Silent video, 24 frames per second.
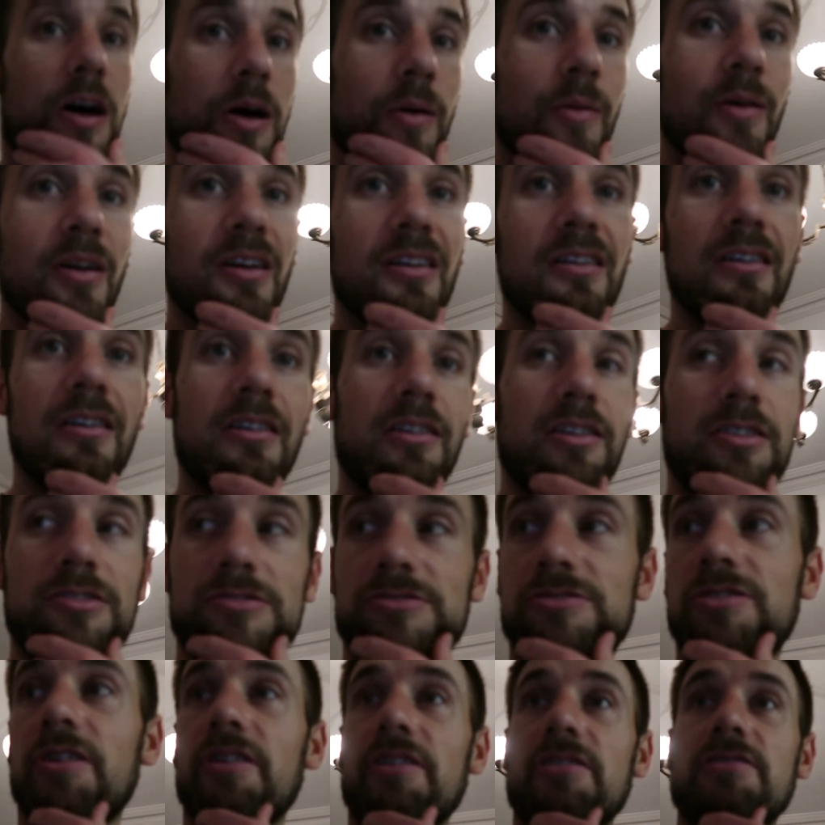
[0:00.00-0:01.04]
Oh my god, I
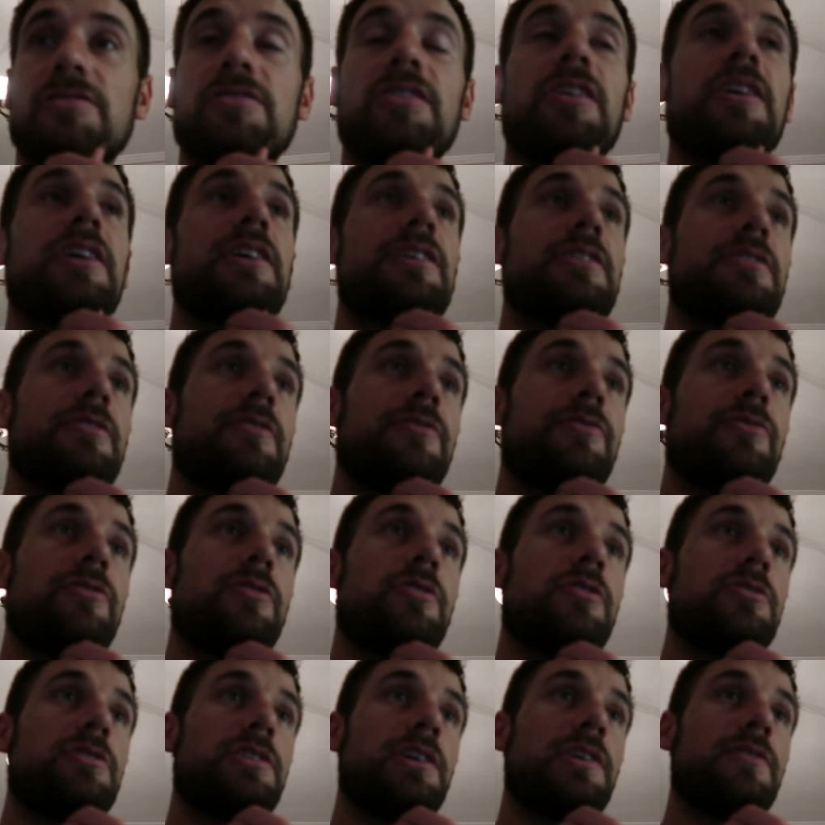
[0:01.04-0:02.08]
was so excited I
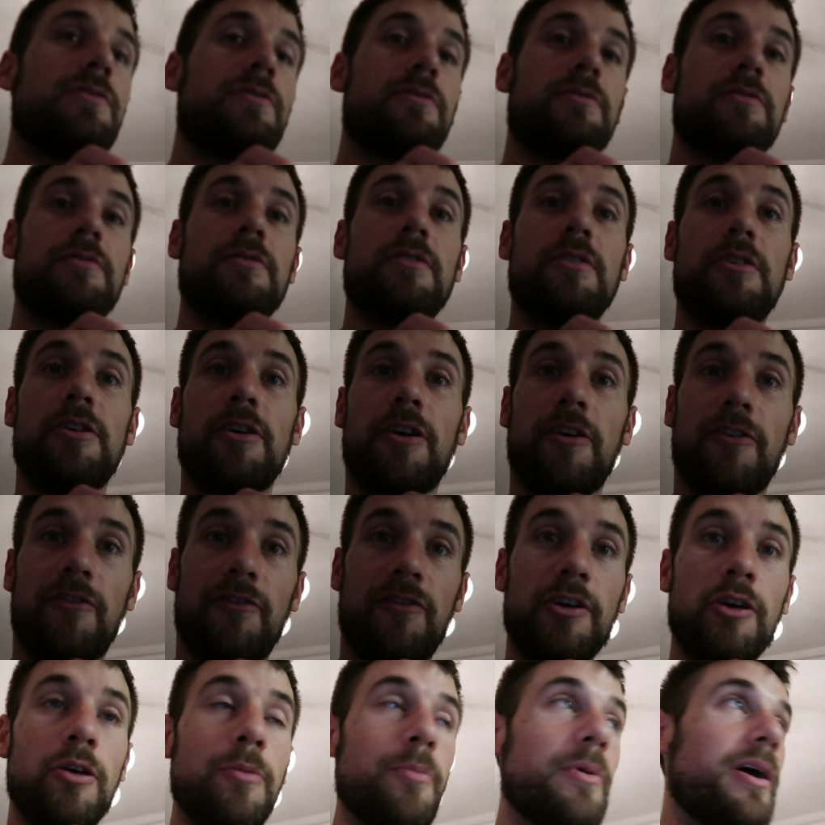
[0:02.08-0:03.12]
forgot to even
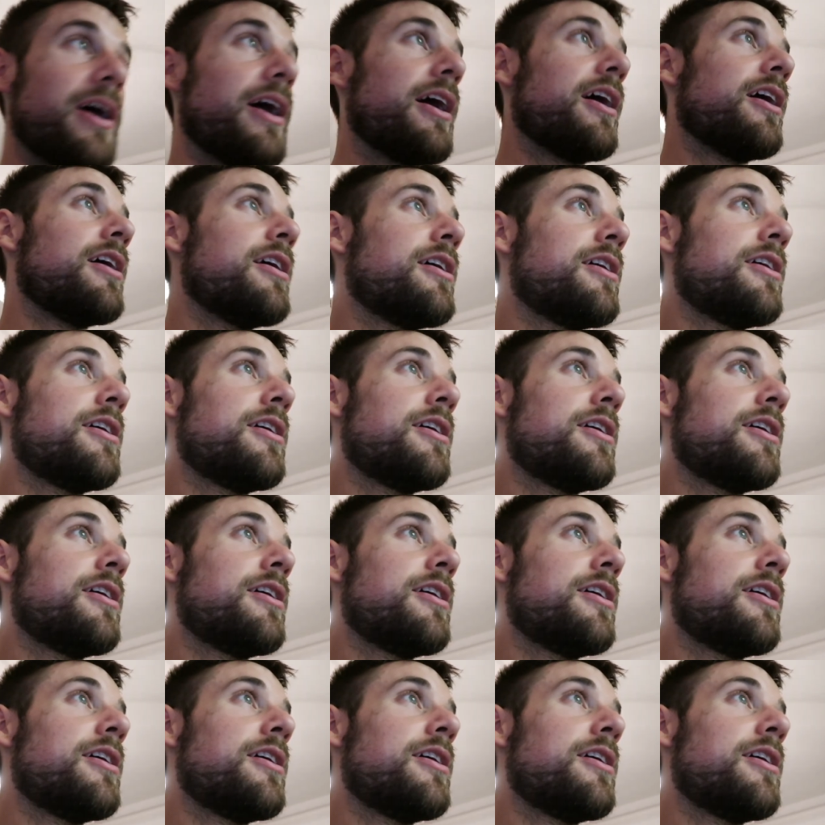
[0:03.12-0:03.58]
film it.